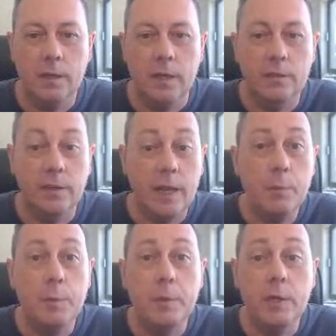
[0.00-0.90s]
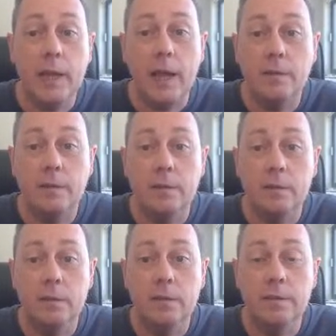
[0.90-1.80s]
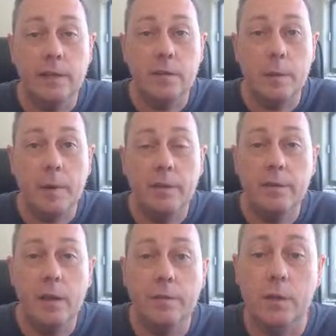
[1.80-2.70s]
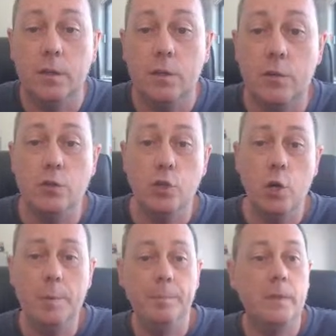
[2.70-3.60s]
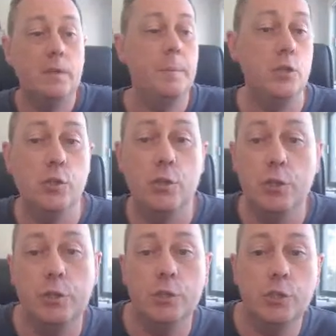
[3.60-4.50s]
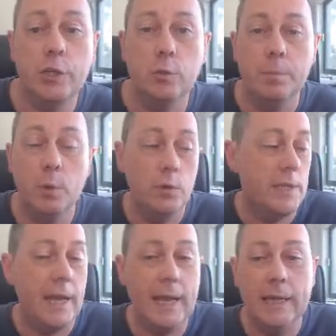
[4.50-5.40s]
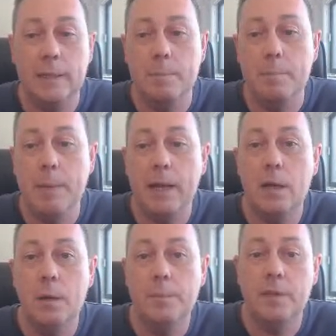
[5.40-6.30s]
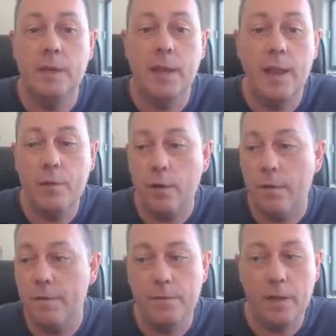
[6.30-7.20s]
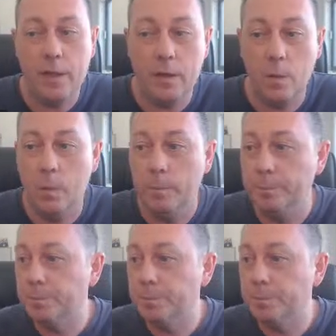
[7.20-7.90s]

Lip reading: Today I'm going to be looking at setting up a server cron job to make sure your scheduled posts and backups never fail.